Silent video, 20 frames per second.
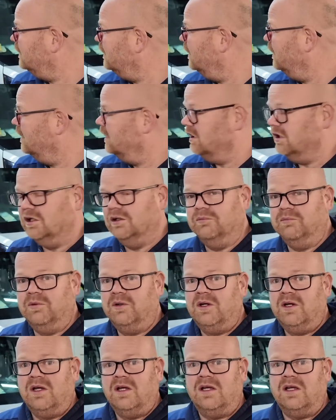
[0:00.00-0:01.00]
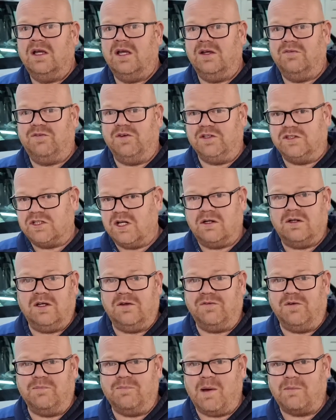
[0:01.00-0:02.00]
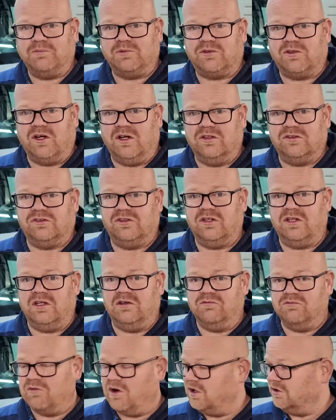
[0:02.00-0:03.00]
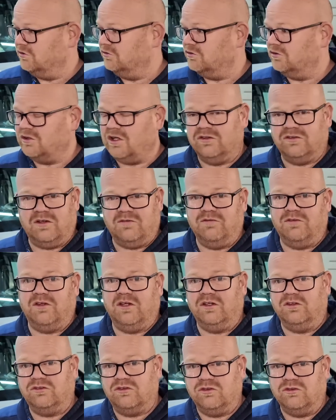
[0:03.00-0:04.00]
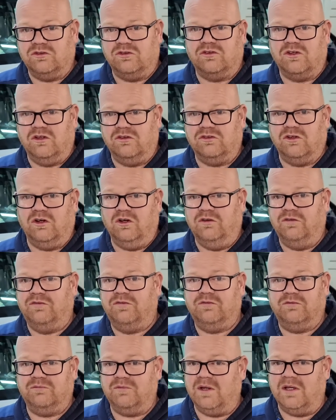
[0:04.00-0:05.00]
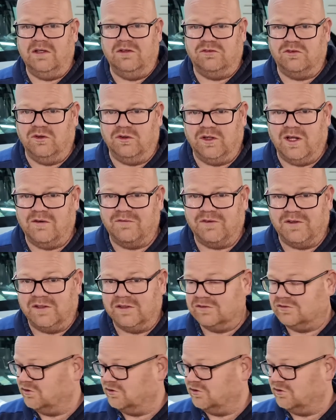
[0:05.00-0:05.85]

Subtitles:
If he bump starts it, it runs, it does everything. As soon as he turns it off, he's got nothing.